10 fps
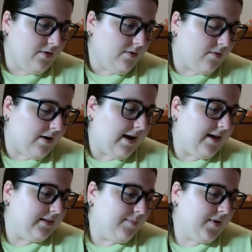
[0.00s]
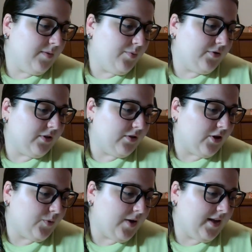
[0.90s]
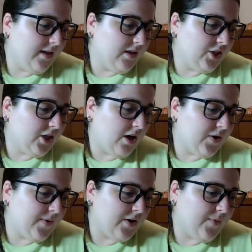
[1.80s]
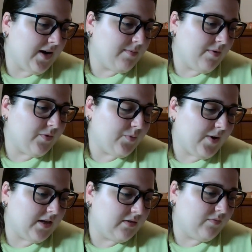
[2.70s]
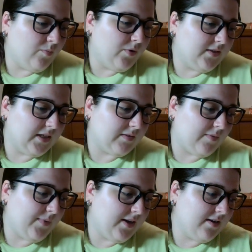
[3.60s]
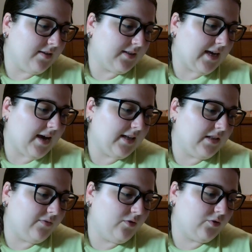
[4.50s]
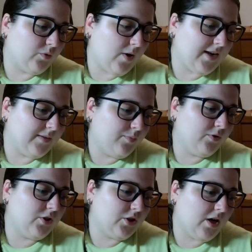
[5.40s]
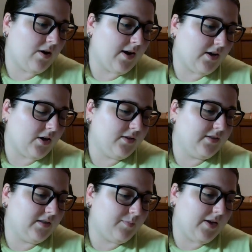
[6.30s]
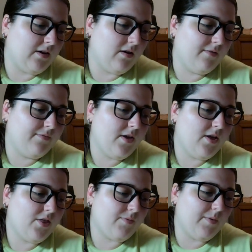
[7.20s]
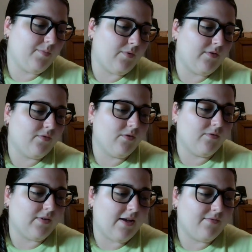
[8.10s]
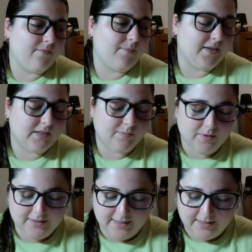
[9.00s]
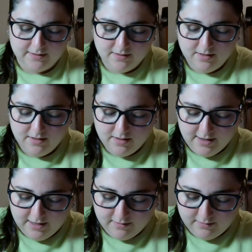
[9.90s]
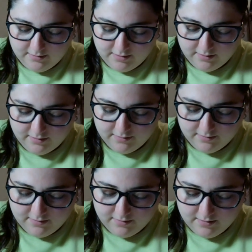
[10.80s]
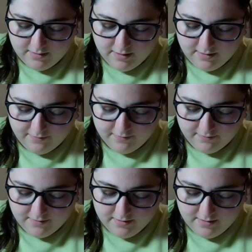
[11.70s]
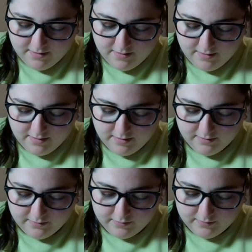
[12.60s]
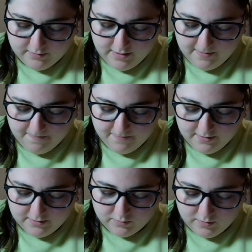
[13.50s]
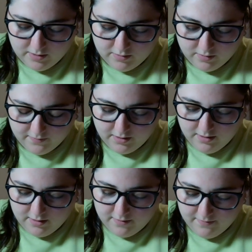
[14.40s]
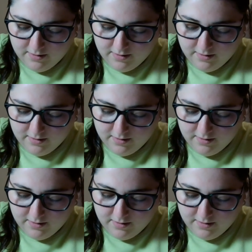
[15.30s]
where it has a mother pushes her 20-kilo child around a roundabout with a radius of 1.65 meters. Calculate the force required to push the child at a constant speed of 3.45 meters per second. Alright, so F equals mv squared over r.